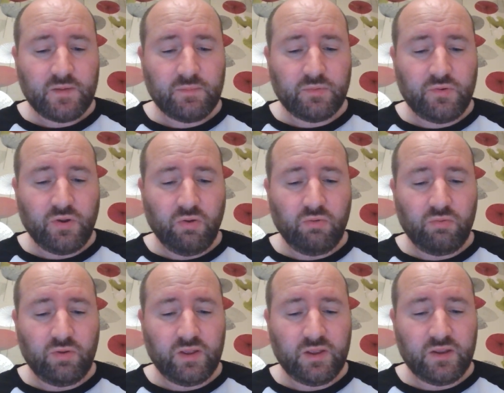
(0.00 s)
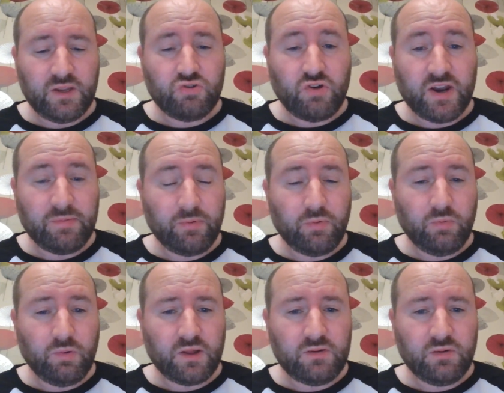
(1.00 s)
But not incredible,
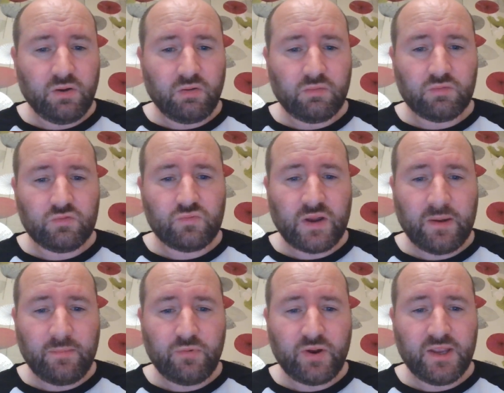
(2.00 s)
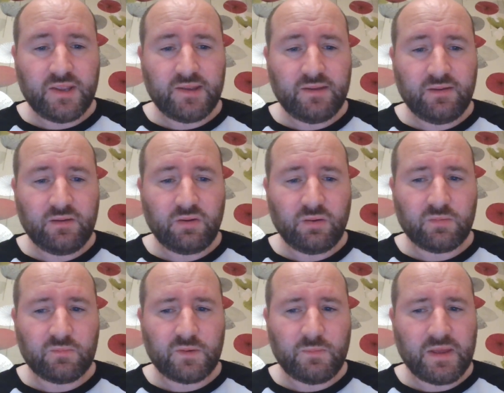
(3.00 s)
like not groundbreaking, not
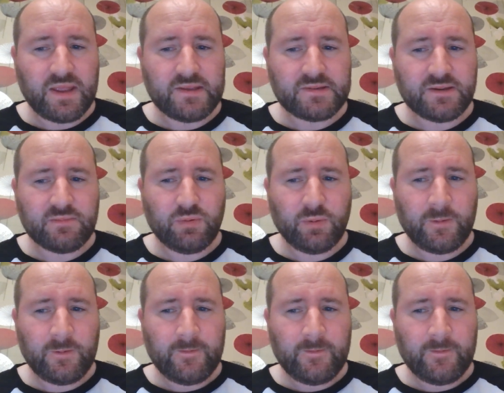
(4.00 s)
amazing, but